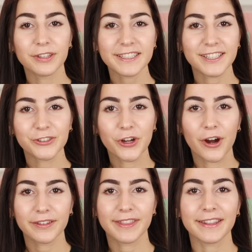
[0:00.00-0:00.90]
On this little
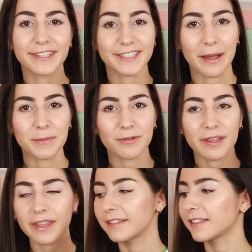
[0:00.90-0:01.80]
card that this comes
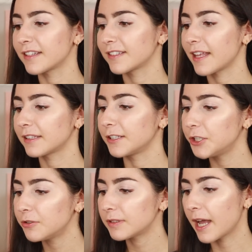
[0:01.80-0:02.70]
with, it says that the
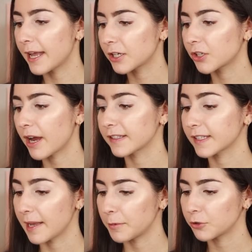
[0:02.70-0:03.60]
new Tiger
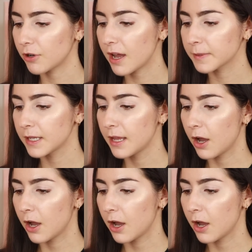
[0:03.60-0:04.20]
Grass Camo Drops